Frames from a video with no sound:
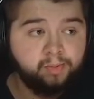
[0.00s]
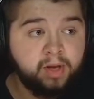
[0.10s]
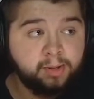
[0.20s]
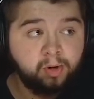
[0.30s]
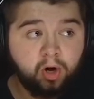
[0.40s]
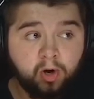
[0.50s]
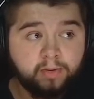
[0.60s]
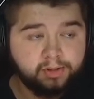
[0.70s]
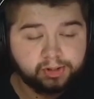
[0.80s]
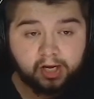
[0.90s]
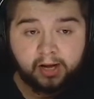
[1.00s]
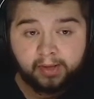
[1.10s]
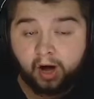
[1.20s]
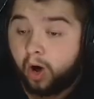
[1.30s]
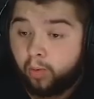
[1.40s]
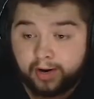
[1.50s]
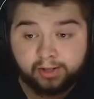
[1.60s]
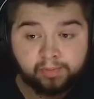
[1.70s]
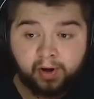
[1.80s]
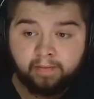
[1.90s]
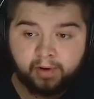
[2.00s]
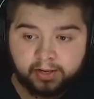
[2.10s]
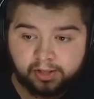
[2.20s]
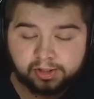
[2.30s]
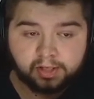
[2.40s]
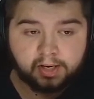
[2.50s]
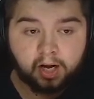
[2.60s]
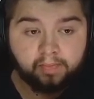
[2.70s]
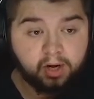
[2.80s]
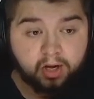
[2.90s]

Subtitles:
We have got owners that are willing to pump money into the club,